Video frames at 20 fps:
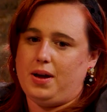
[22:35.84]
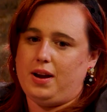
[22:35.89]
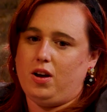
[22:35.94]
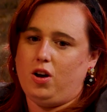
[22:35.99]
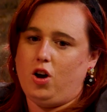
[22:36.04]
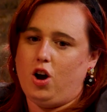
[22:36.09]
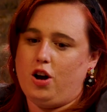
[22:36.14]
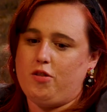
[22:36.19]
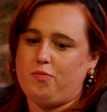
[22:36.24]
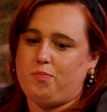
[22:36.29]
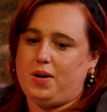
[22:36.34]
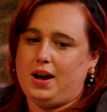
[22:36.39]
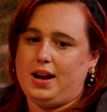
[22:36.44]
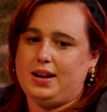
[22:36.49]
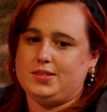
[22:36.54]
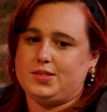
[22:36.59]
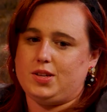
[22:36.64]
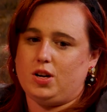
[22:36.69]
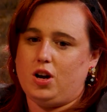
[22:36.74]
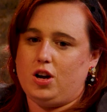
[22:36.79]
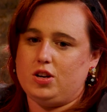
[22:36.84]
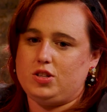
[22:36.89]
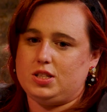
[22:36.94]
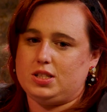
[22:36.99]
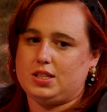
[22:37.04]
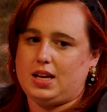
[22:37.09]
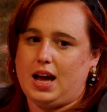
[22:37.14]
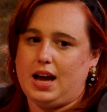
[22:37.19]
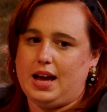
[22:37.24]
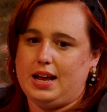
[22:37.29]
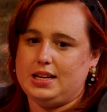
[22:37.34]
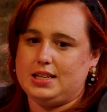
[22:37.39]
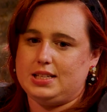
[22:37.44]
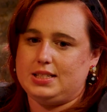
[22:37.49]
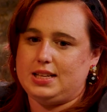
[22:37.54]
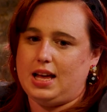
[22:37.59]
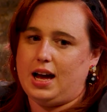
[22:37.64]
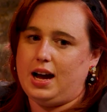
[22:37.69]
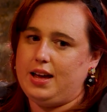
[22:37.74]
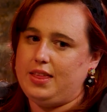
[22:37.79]
a lot of brands are just kind of
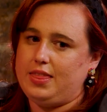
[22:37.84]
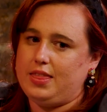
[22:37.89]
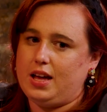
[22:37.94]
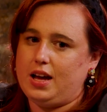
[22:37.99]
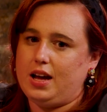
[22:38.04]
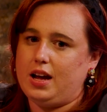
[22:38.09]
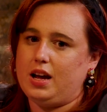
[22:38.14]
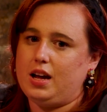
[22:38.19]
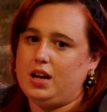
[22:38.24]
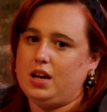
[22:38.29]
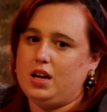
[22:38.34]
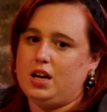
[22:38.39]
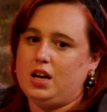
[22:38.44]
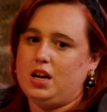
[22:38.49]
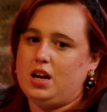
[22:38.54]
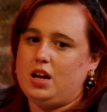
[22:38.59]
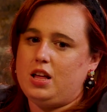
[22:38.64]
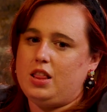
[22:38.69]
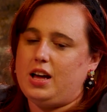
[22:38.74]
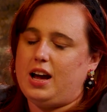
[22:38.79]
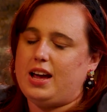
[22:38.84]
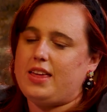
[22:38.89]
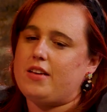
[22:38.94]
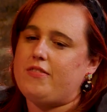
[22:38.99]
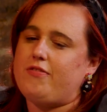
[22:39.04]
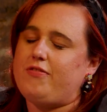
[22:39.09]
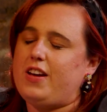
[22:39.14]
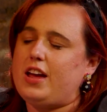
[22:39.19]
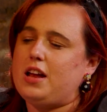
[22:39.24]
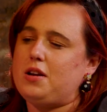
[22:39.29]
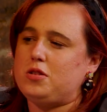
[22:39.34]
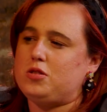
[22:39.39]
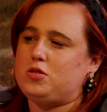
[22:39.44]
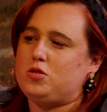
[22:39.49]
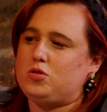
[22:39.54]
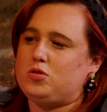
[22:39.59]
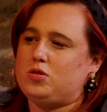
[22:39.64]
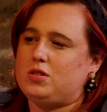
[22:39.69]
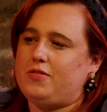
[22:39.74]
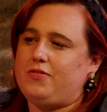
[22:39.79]
selling the
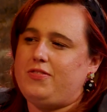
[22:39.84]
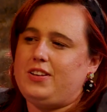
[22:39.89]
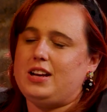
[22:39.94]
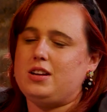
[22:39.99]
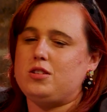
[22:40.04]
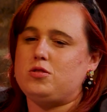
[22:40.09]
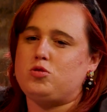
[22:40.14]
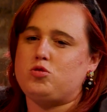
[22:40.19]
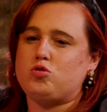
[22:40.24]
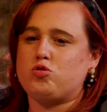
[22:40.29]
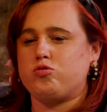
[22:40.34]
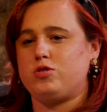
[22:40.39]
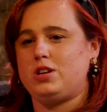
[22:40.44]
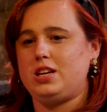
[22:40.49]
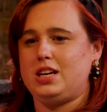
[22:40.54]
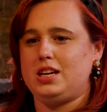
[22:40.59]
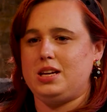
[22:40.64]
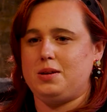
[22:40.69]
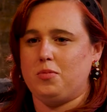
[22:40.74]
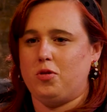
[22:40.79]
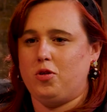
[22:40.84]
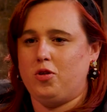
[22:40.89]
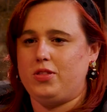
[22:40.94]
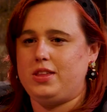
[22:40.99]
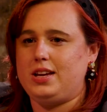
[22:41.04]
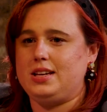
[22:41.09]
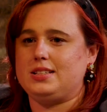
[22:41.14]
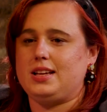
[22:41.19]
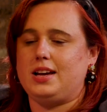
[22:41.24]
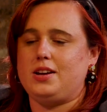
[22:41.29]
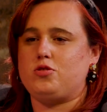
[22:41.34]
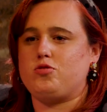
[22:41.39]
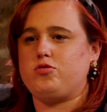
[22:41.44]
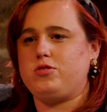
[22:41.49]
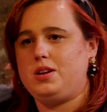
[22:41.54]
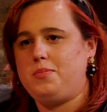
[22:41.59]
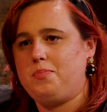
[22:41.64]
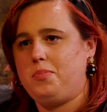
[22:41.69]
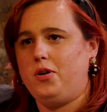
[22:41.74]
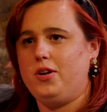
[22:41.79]
fitness dream, or these like
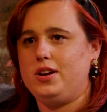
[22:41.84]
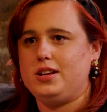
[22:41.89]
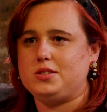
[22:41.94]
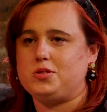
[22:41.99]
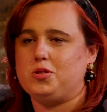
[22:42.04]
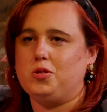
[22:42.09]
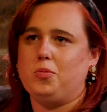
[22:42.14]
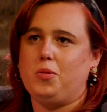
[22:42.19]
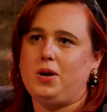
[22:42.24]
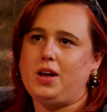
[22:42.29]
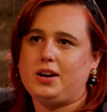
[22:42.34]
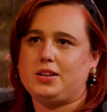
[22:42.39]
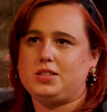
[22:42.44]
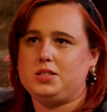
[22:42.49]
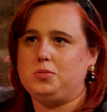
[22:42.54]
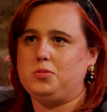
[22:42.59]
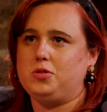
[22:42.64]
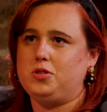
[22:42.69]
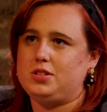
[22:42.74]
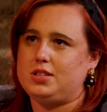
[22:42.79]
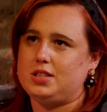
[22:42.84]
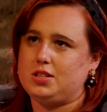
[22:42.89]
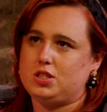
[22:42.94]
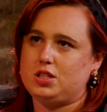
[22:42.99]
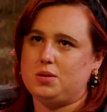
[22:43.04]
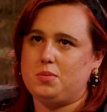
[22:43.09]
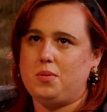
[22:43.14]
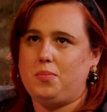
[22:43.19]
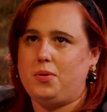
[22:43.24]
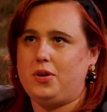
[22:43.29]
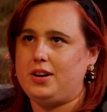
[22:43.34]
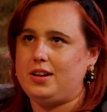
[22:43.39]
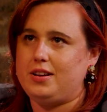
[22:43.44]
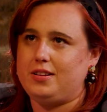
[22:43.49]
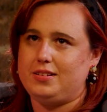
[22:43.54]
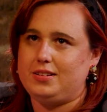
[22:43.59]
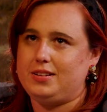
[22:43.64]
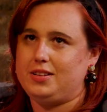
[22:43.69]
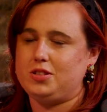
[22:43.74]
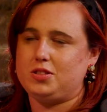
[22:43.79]
dream bodies, or work towards the summer
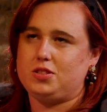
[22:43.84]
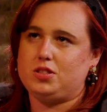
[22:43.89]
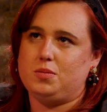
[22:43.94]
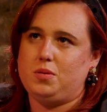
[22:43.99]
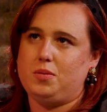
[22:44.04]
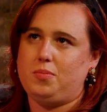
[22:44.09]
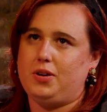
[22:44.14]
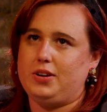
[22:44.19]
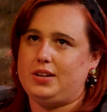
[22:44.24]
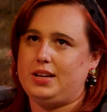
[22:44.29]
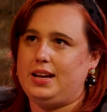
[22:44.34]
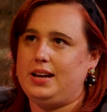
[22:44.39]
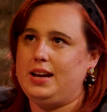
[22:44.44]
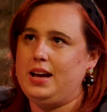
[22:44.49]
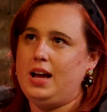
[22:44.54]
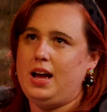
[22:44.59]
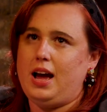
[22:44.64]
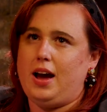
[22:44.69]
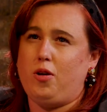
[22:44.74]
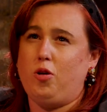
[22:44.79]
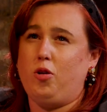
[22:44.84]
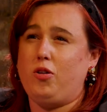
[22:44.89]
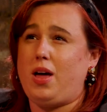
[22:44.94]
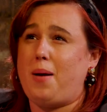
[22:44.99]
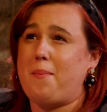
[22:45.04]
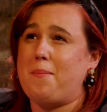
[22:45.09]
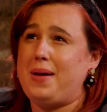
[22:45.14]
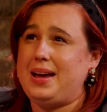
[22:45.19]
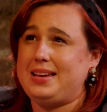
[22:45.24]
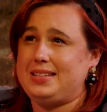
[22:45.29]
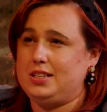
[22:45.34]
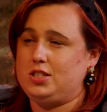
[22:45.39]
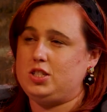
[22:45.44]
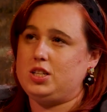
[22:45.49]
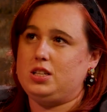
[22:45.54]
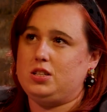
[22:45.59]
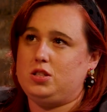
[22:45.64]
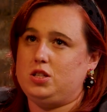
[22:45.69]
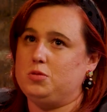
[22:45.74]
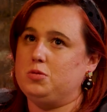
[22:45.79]
body, your summer body, and all that
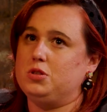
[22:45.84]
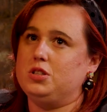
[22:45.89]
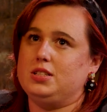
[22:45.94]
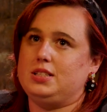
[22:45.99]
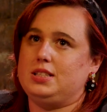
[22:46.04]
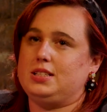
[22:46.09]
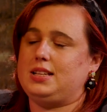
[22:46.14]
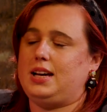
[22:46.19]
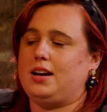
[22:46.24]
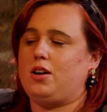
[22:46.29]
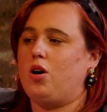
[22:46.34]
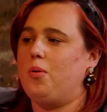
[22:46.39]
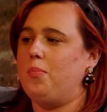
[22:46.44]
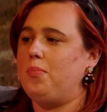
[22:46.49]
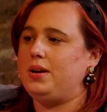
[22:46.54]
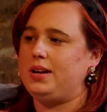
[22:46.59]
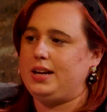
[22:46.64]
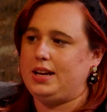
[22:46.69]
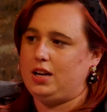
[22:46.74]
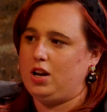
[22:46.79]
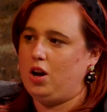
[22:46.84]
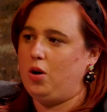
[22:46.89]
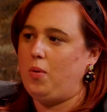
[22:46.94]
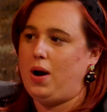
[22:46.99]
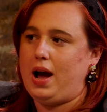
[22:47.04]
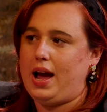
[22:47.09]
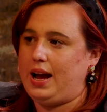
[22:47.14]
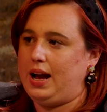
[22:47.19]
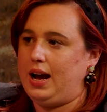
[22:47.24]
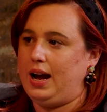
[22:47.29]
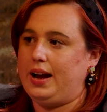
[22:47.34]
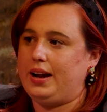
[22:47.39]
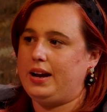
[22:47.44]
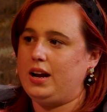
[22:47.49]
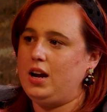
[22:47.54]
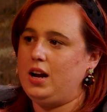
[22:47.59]
messaging to us is like completely away. Like,